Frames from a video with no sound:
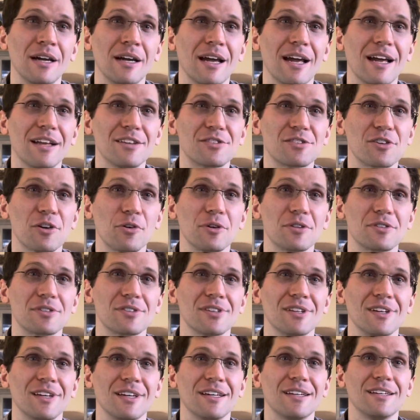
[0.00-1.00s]
And so it's
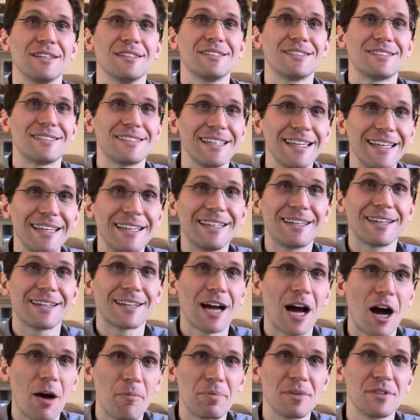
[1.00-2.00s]
seek
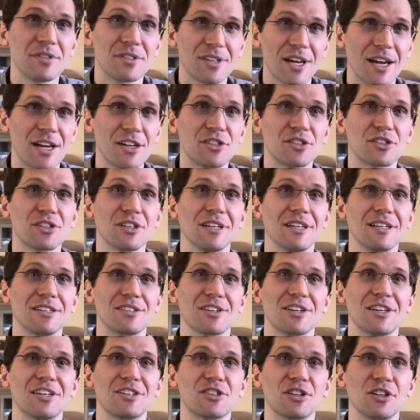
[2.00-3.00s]
compensation. It's
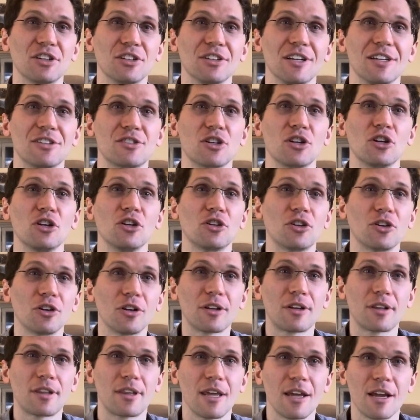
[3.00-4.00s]
a
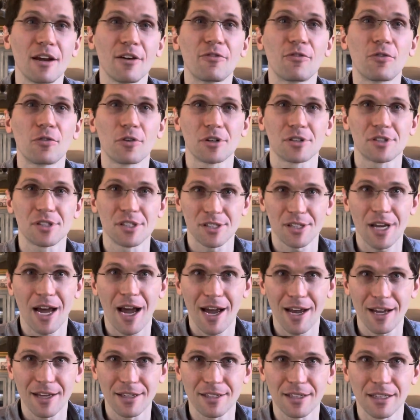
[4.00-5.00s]
good thing for
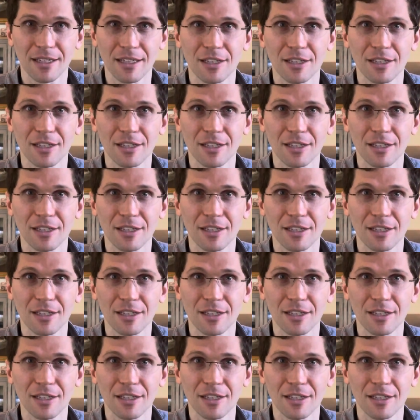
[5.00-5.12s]
society.